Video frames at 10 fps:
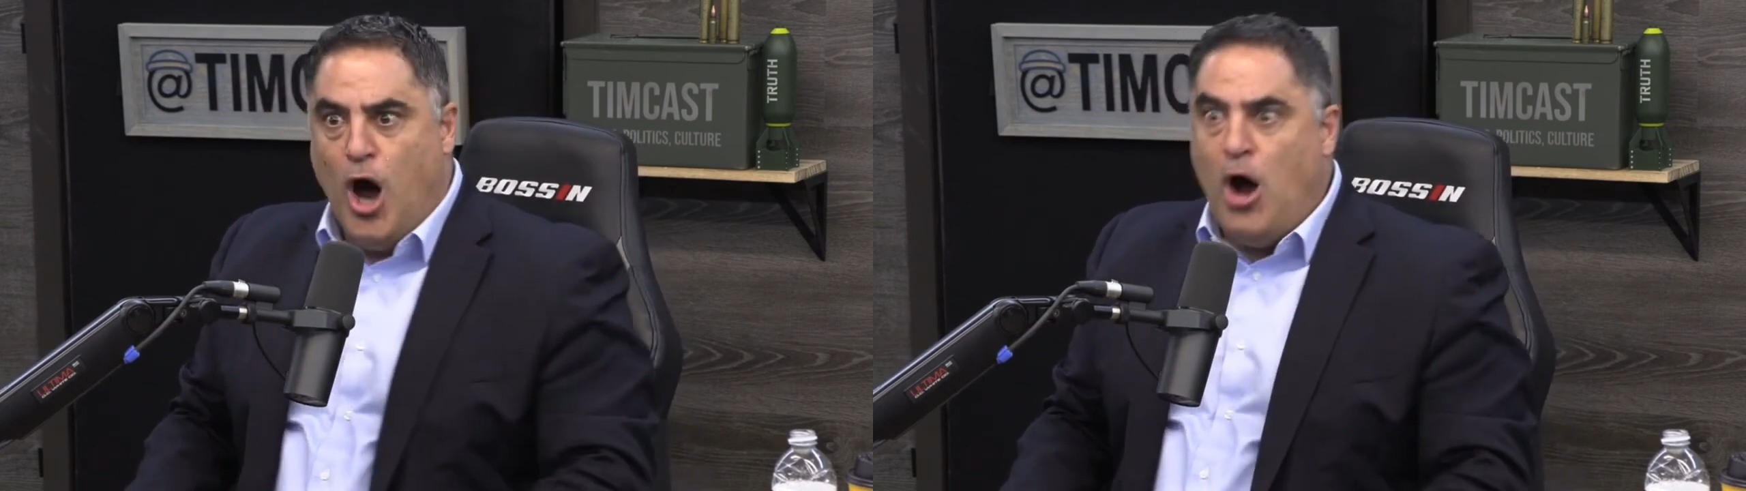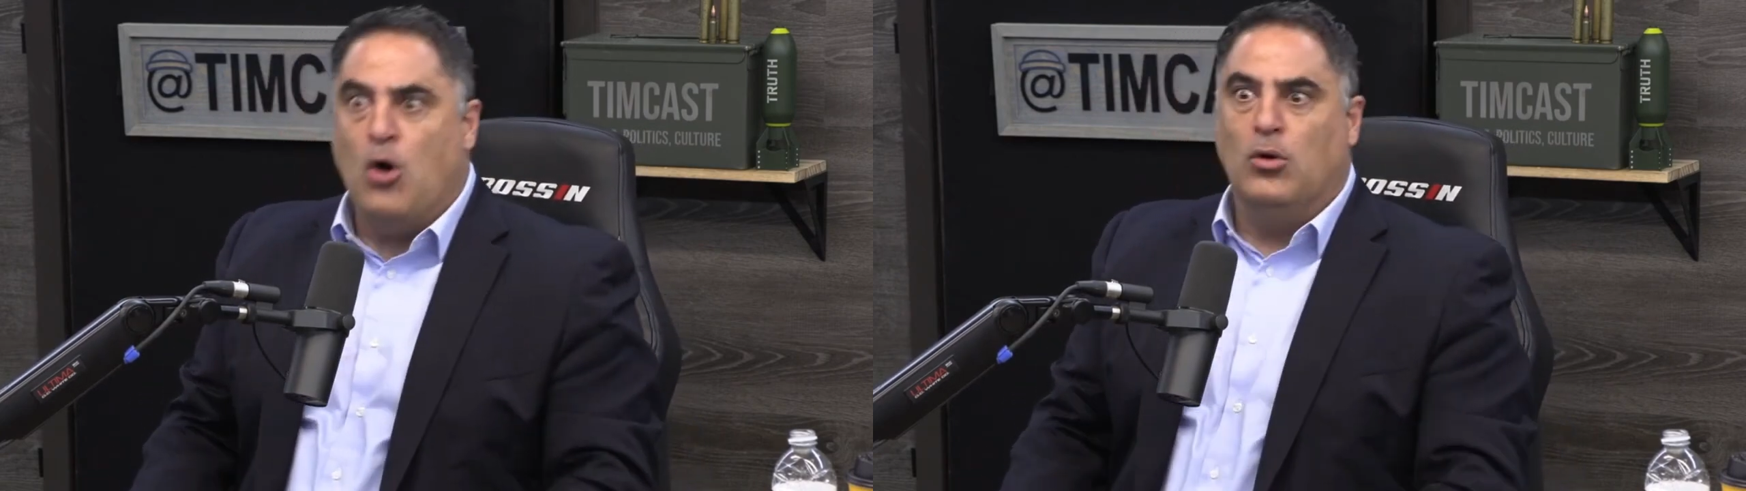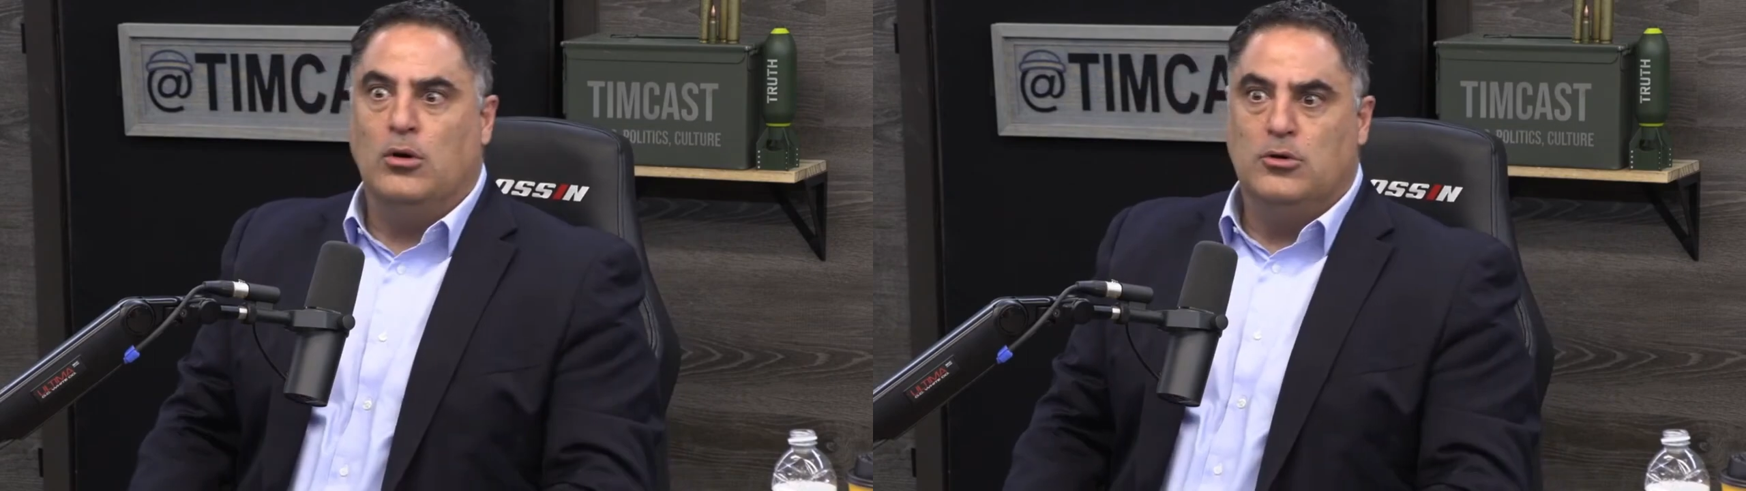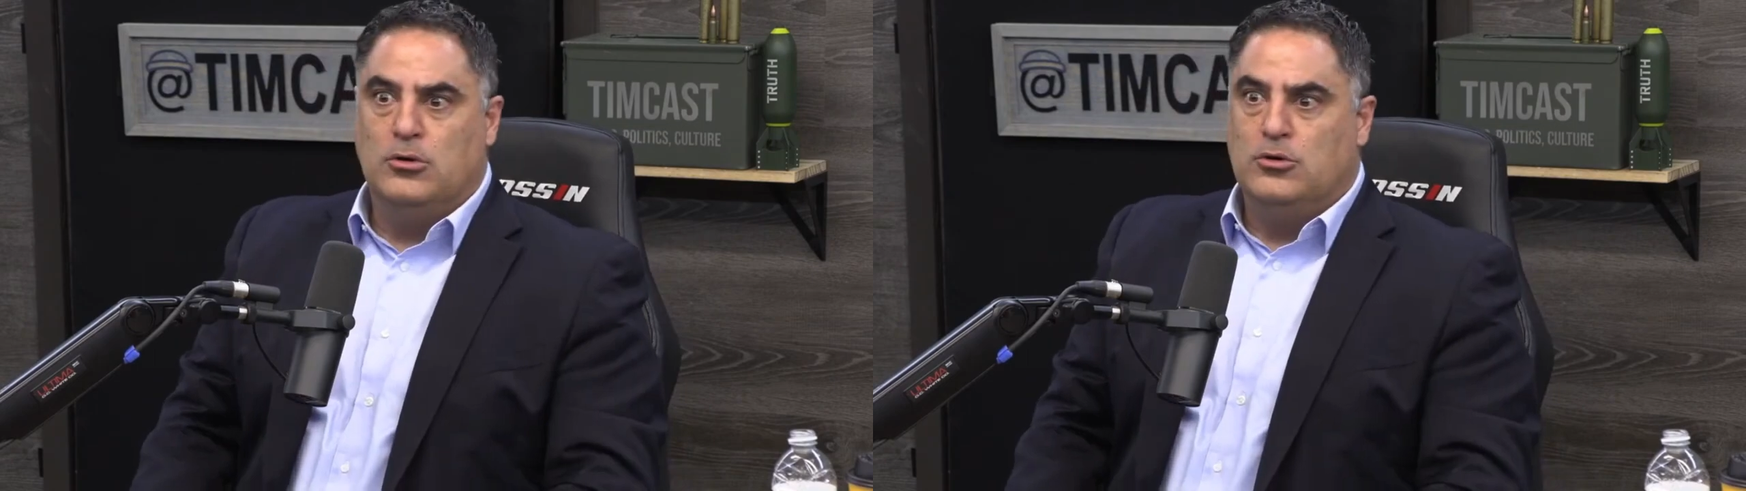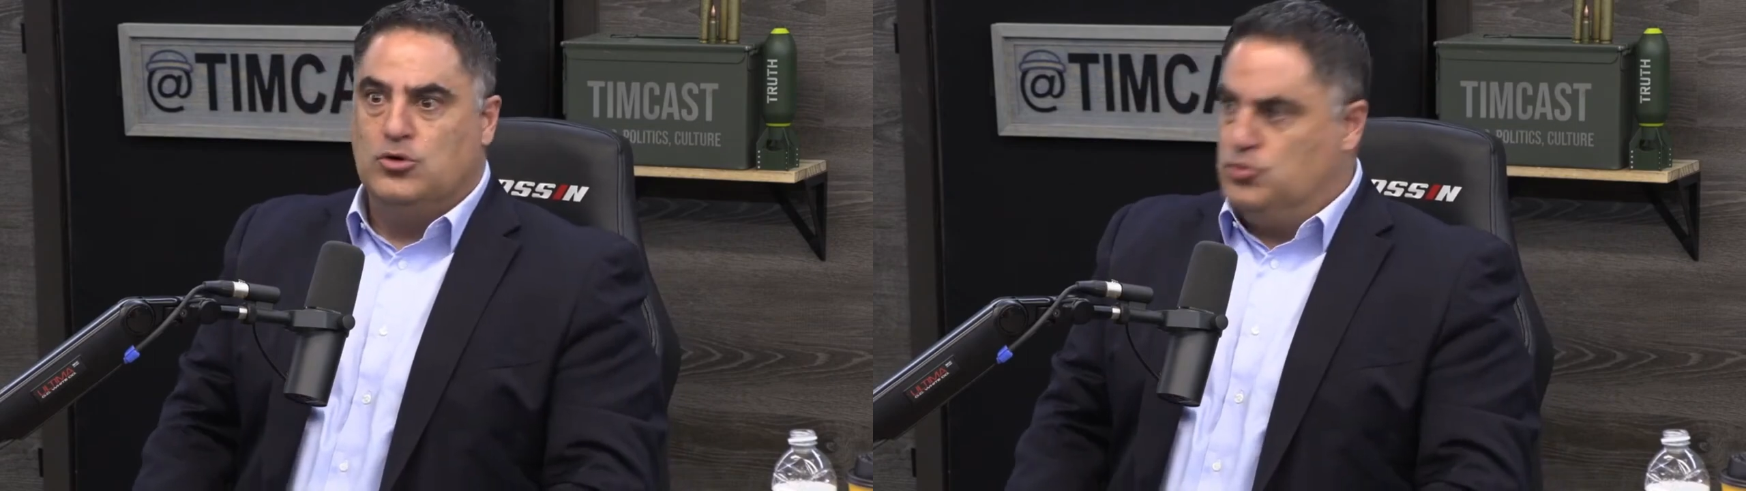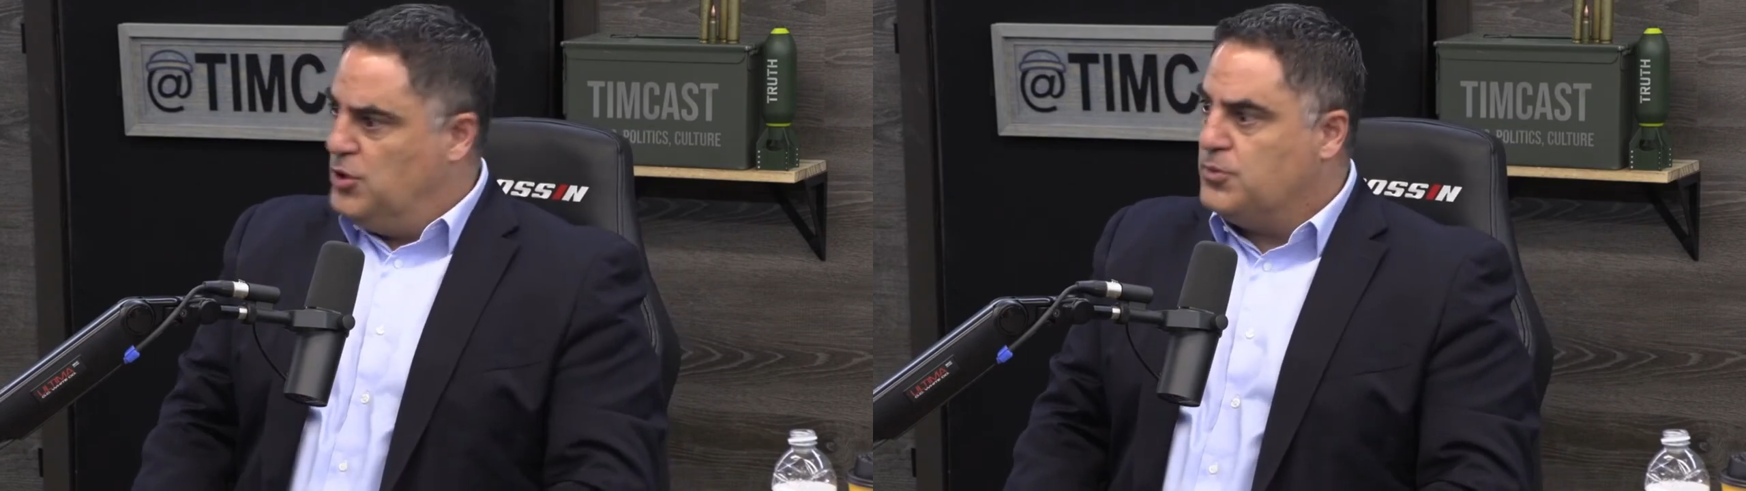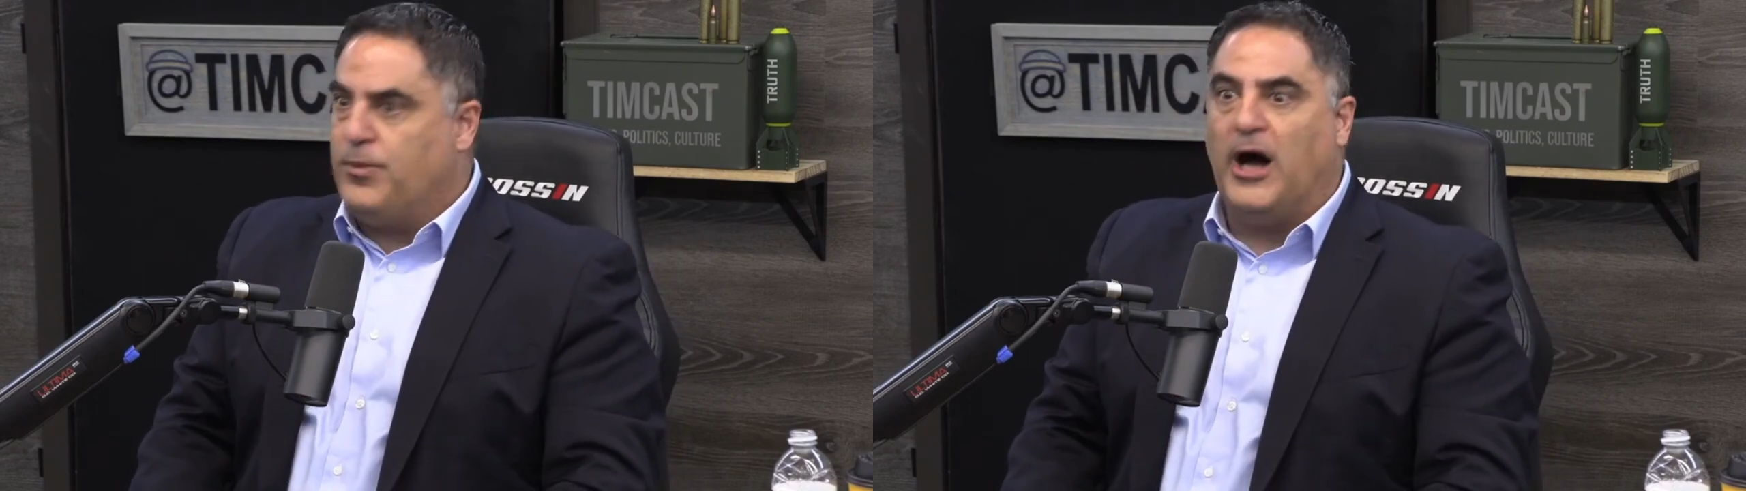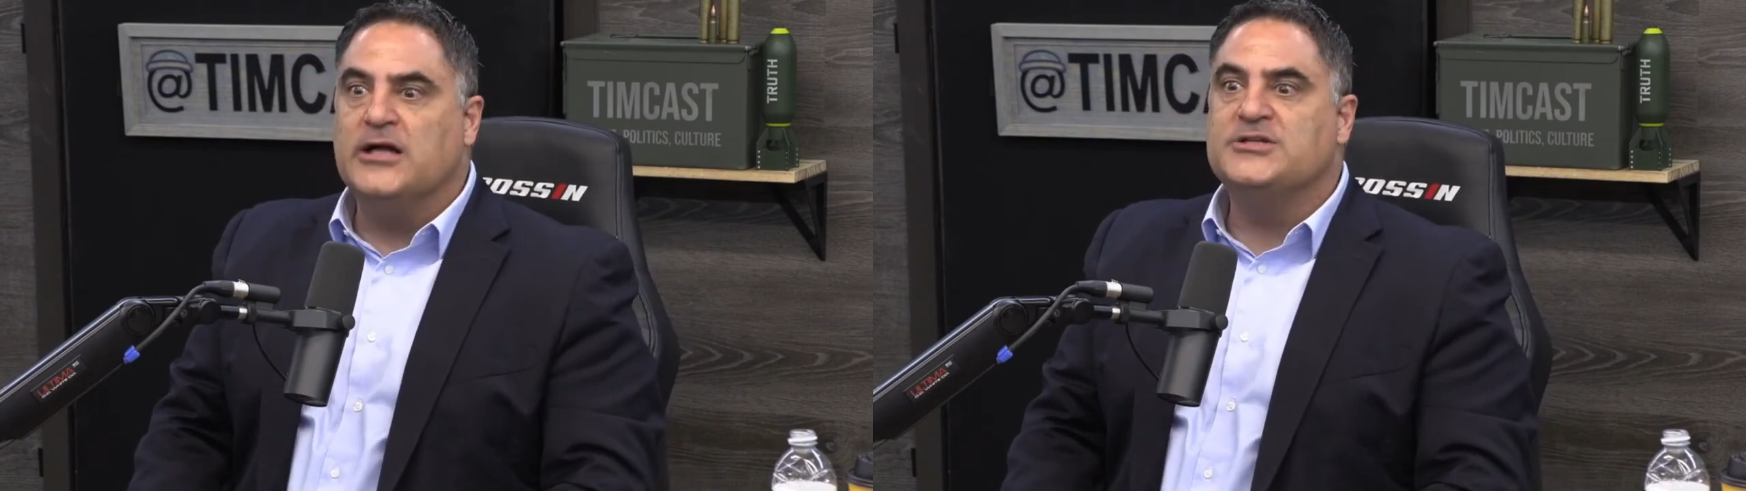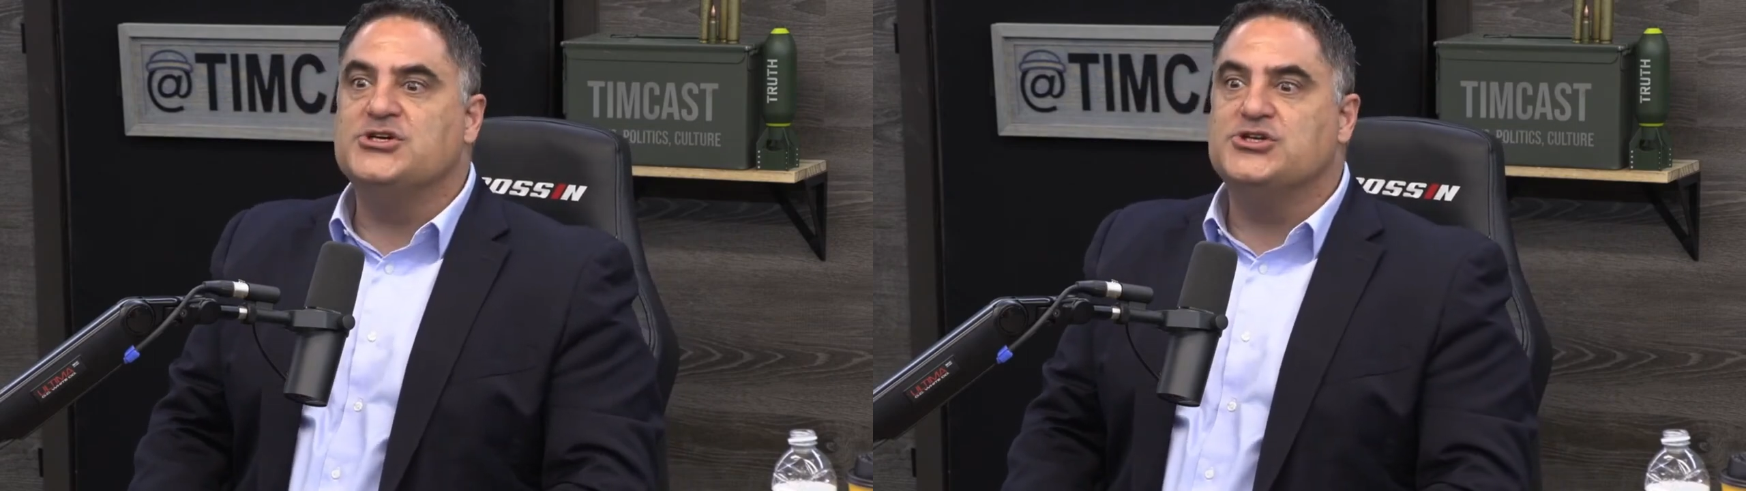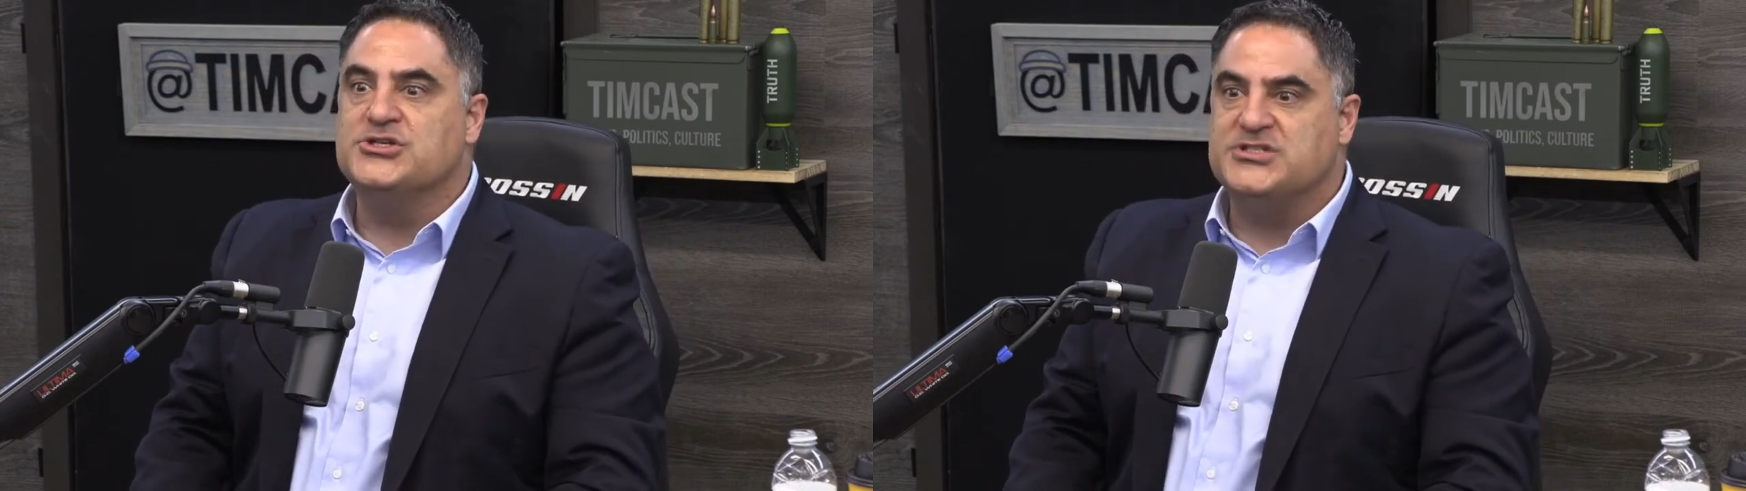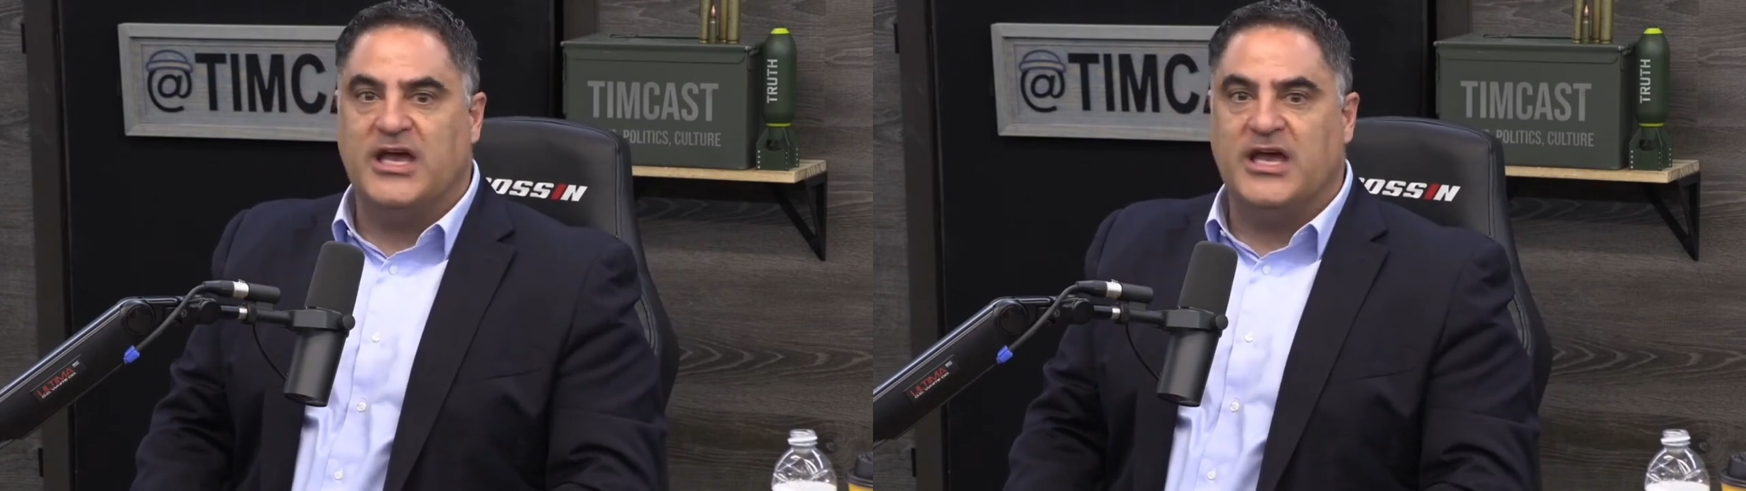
and why he isn't worth your time.